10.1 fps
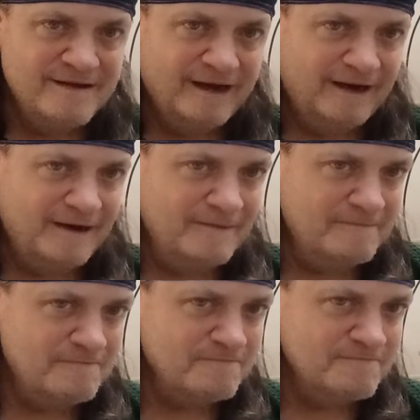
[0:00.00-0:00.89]

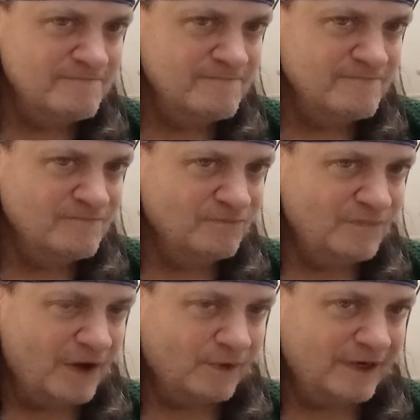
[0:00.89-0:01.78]

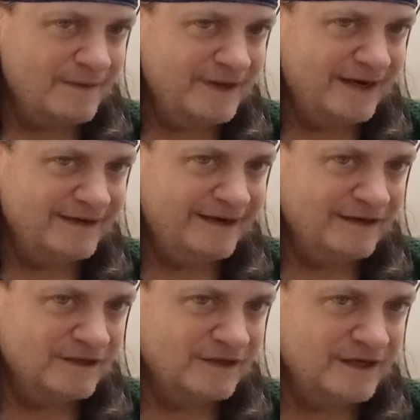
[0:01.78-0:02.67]
that really, I need
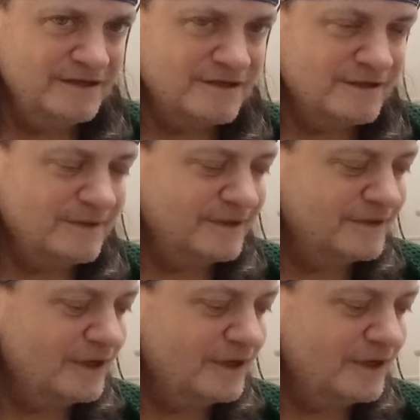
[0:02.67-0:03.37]
to look into, but